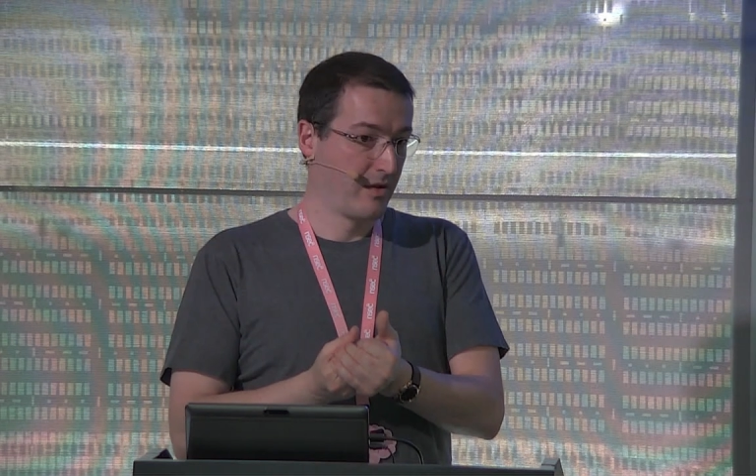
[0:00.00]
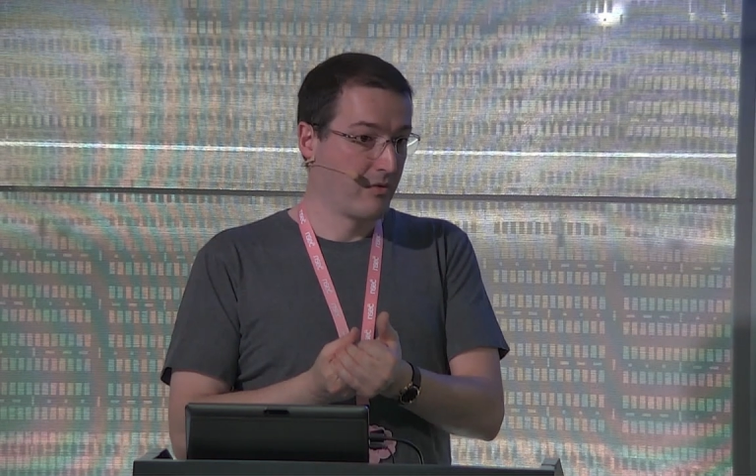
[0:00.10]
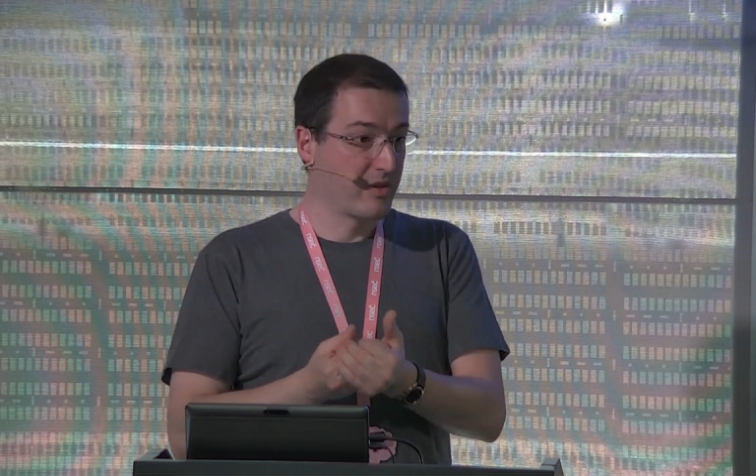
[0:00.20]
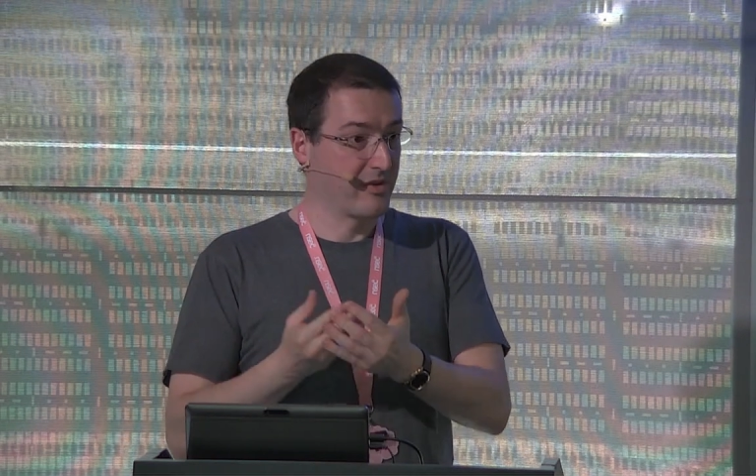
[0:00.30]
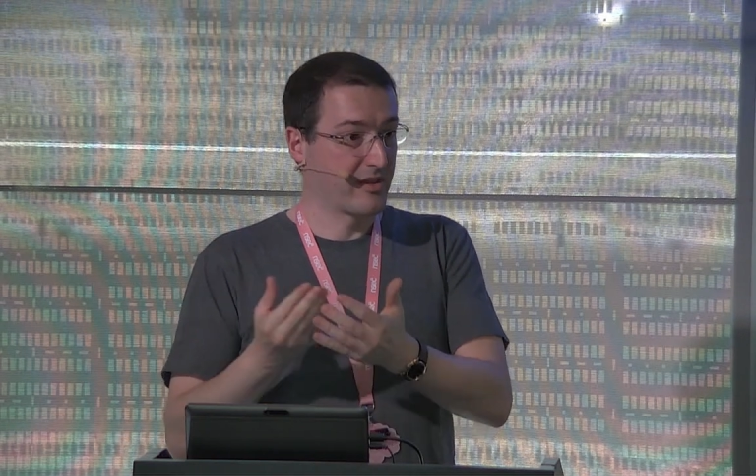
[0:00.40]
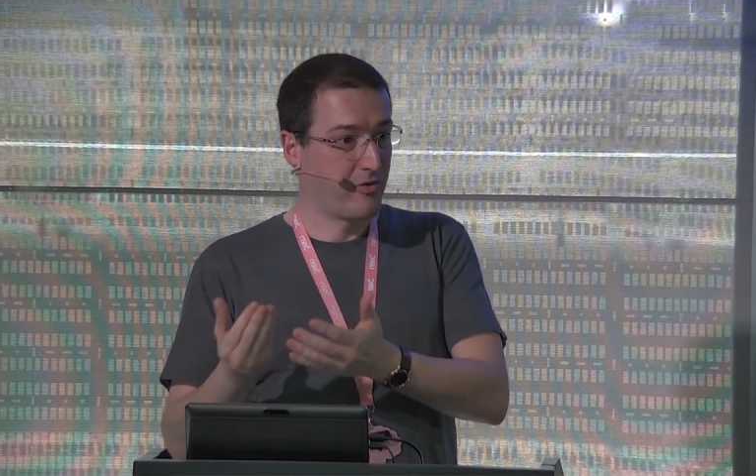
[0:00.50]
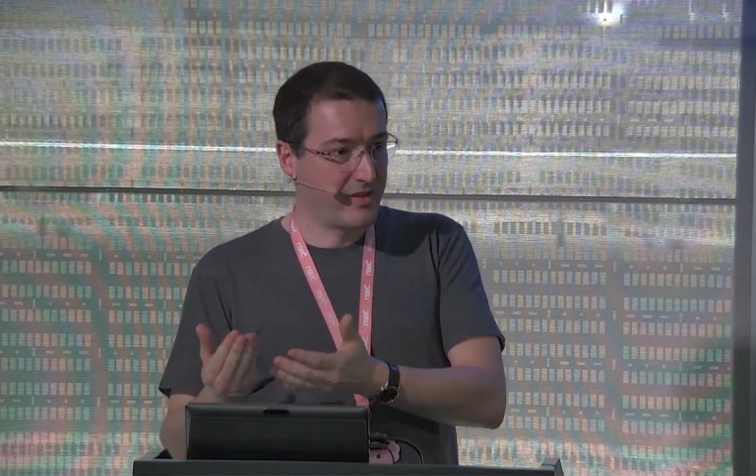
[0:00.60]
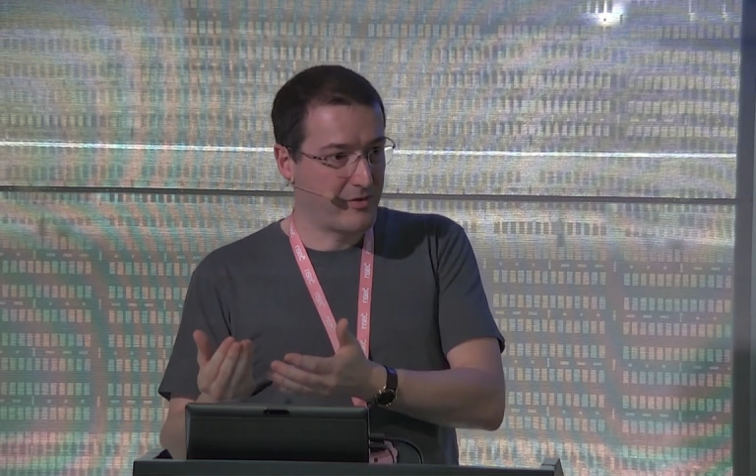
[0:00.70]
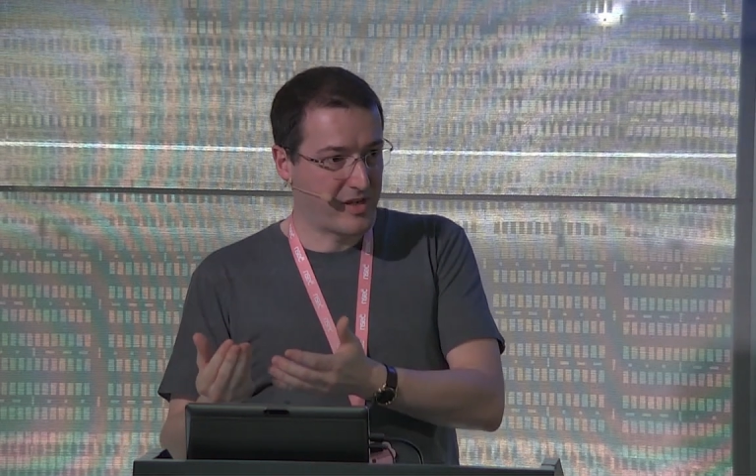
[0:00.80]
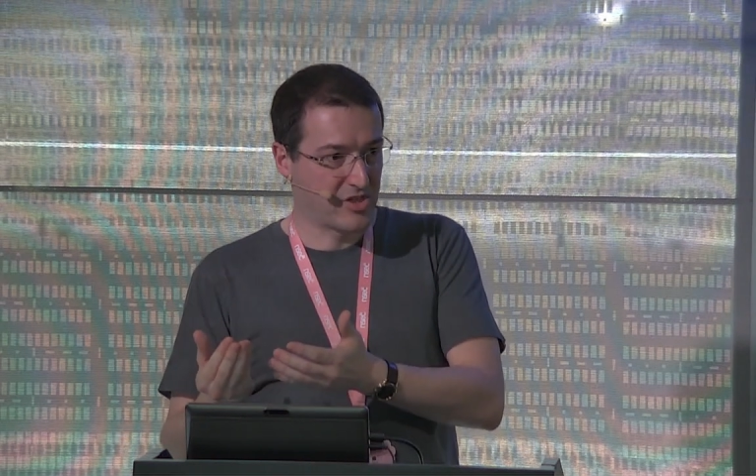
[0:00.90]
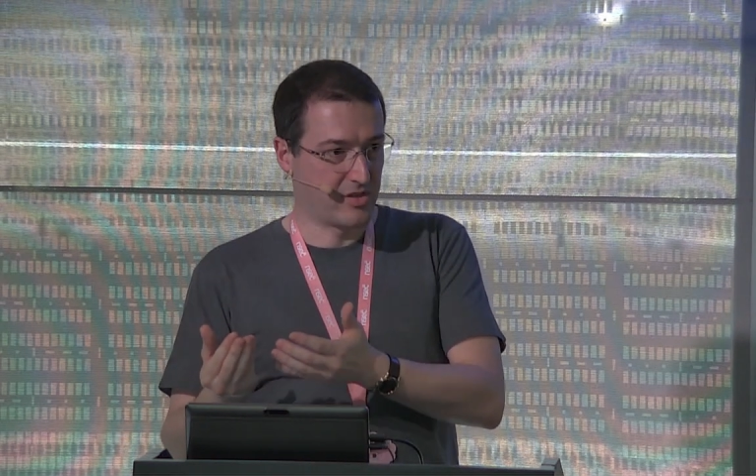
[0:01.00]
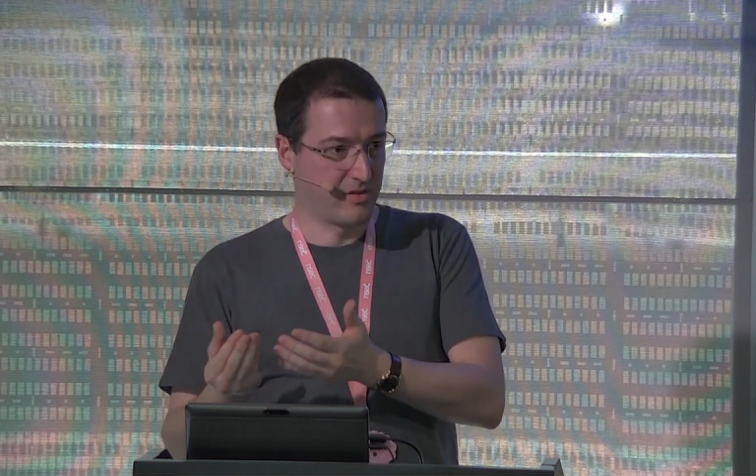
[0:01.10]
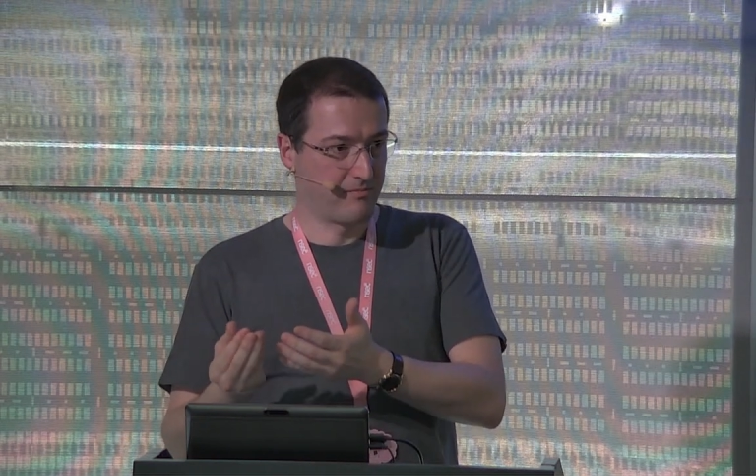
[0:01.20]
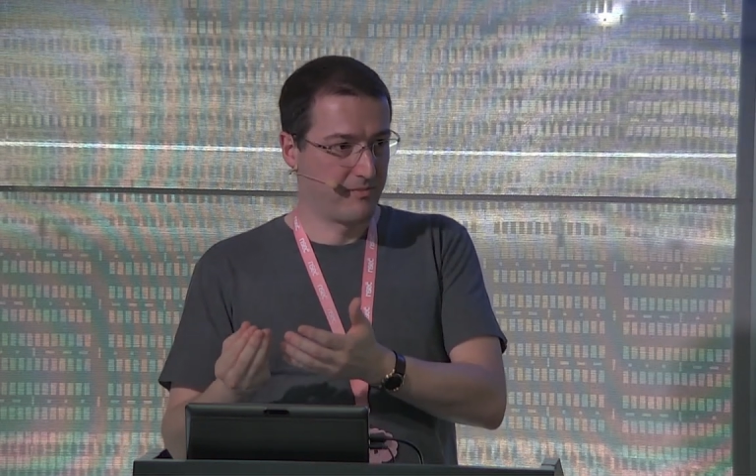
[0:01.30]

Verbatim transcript: with an extra direction.